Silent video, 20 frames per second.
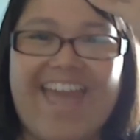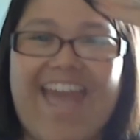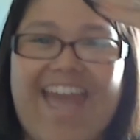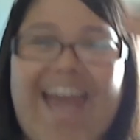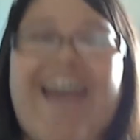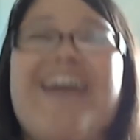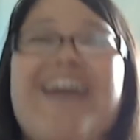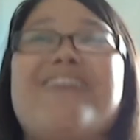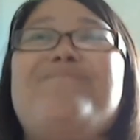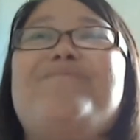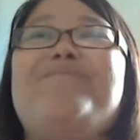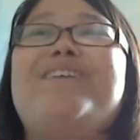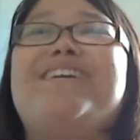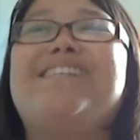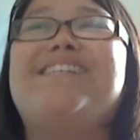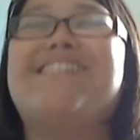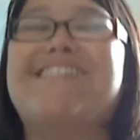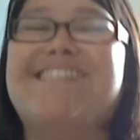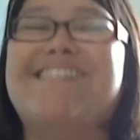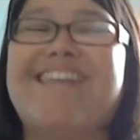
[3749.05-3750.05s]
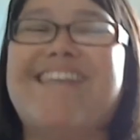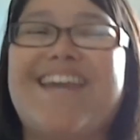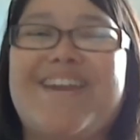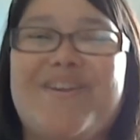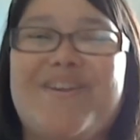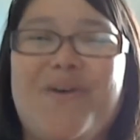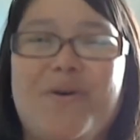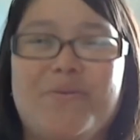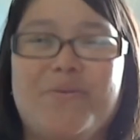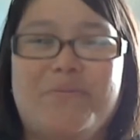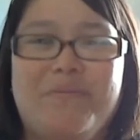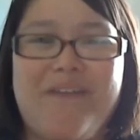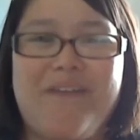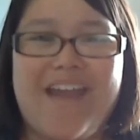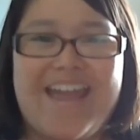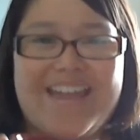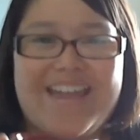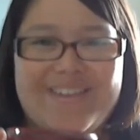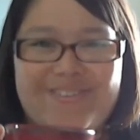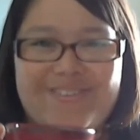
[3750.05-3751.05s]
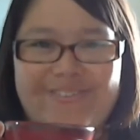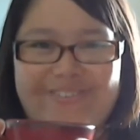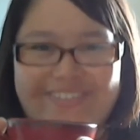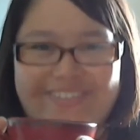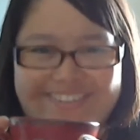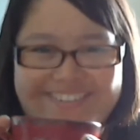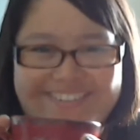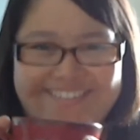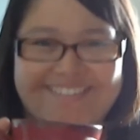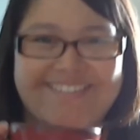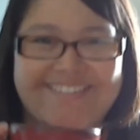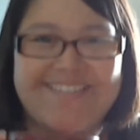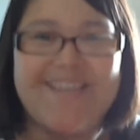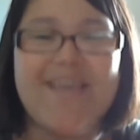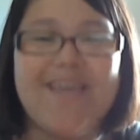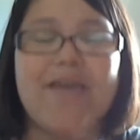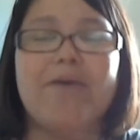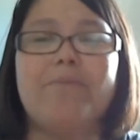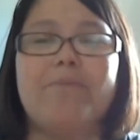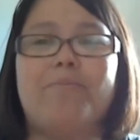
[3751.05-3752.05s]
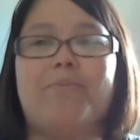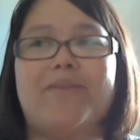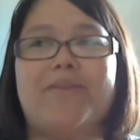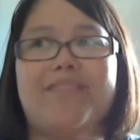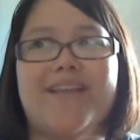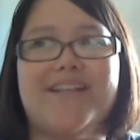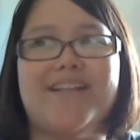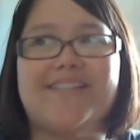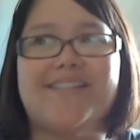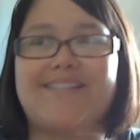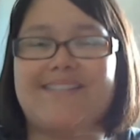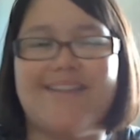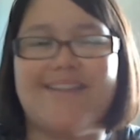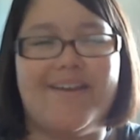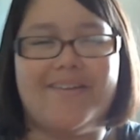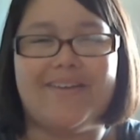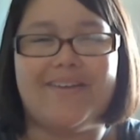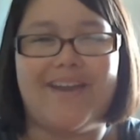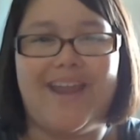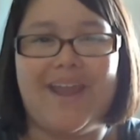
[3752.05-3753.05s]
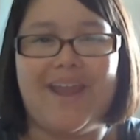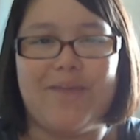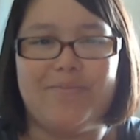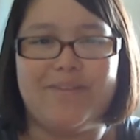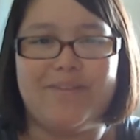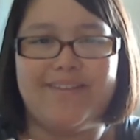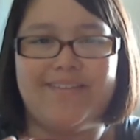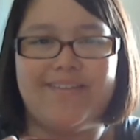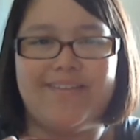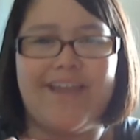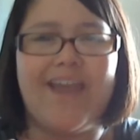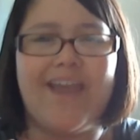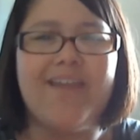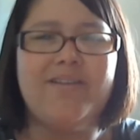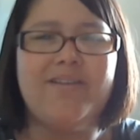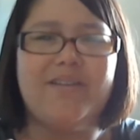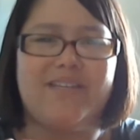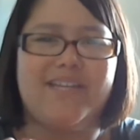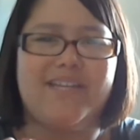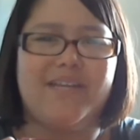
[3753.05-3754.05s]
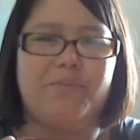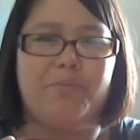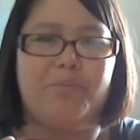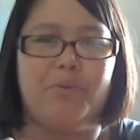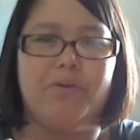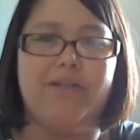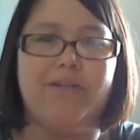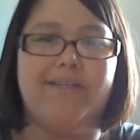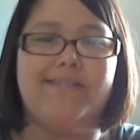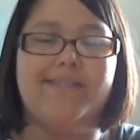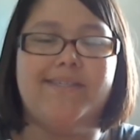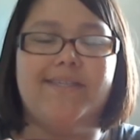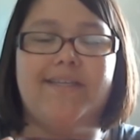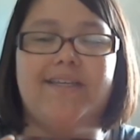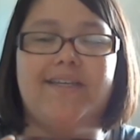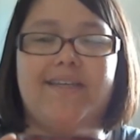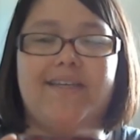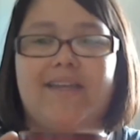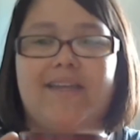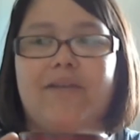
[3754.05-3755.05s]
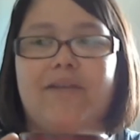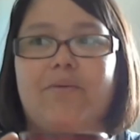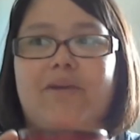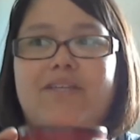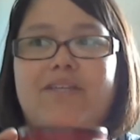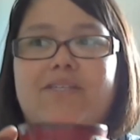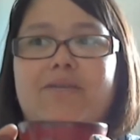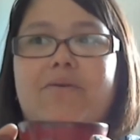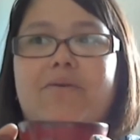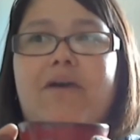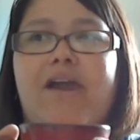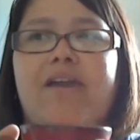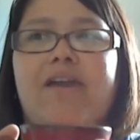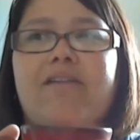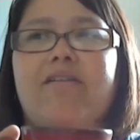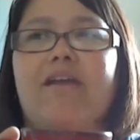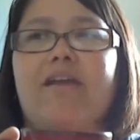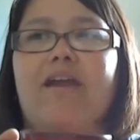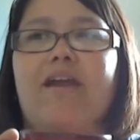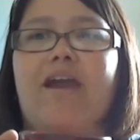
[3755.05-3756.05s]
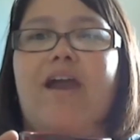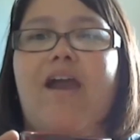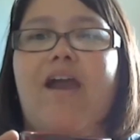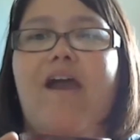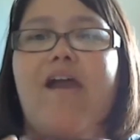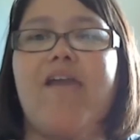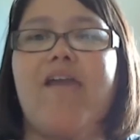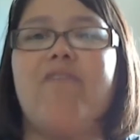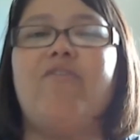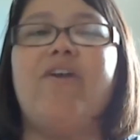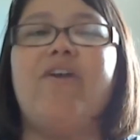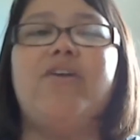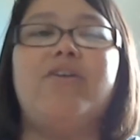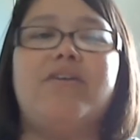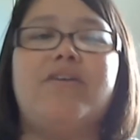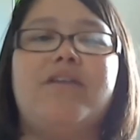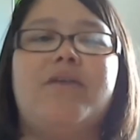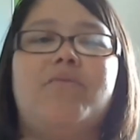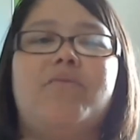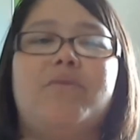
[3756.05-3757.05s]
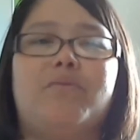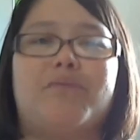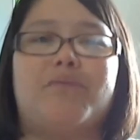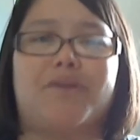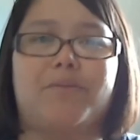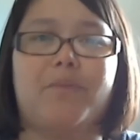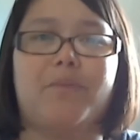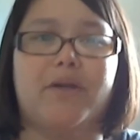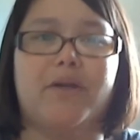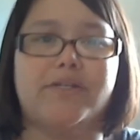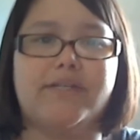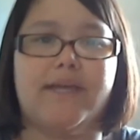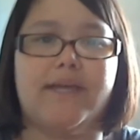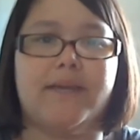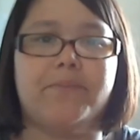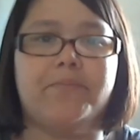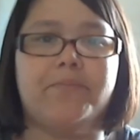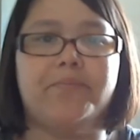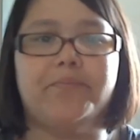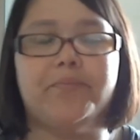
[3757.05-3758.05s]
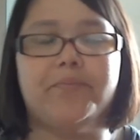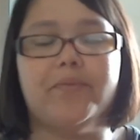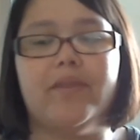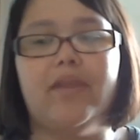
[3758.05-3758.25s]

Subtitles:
I'd be a stay-at-home wife. But that's not going to happen. I'd get bored easily anyway. So if I could, I would work part-time.